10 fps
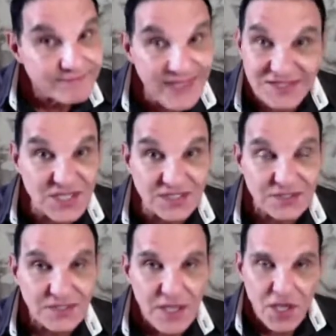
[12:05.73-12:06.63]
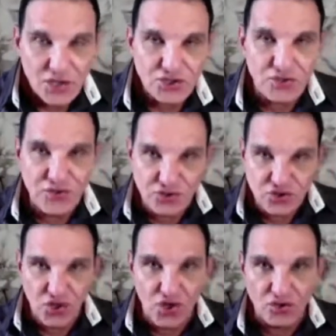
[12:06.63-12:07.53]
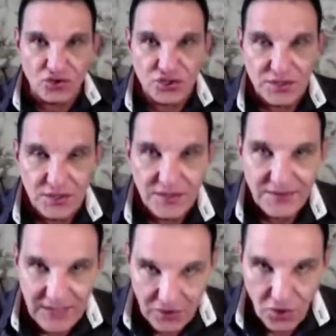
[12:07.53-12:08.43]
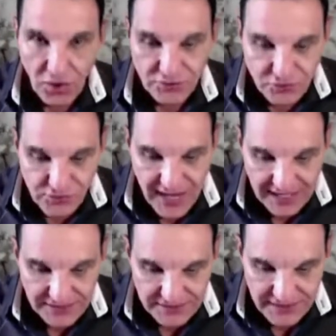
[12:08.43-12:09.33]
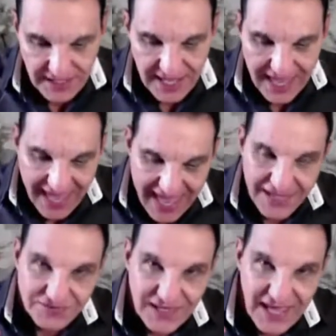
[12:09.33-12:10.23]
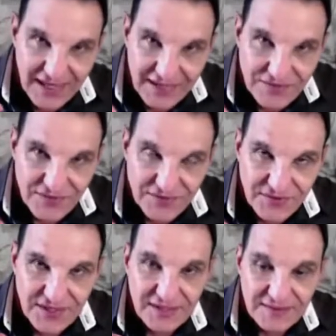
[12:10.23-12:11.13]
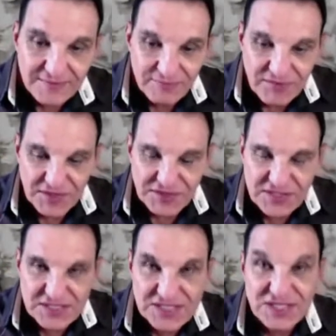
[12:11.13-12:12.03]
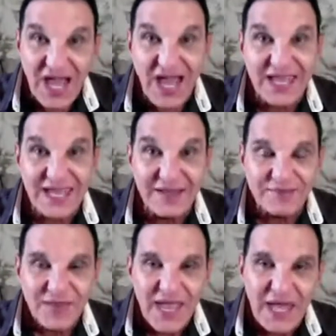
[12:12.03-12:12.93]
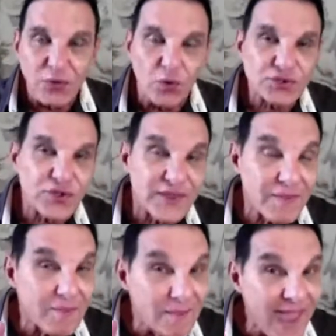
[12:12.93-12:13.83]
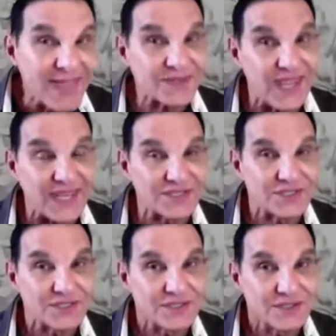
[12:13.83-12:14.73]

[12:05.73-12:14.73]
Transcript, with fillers: That's it. So the church that God created had the, the, the, the desire and also the mandate.